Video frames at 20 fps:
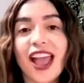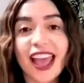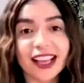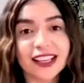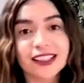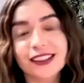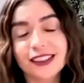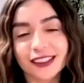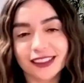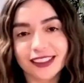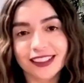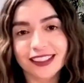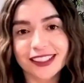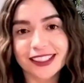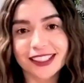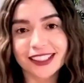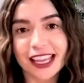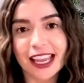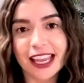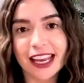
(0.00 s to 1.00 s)
excellence.
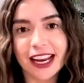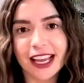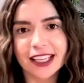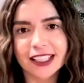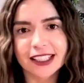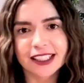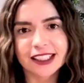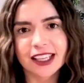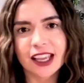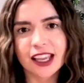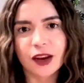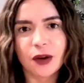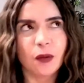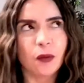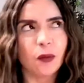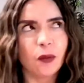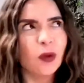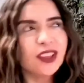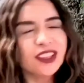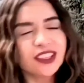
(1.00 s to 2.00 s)
And I said,
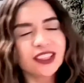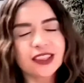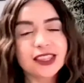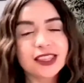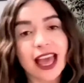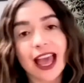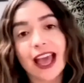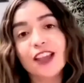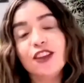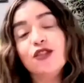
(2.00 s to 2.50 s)
What's that?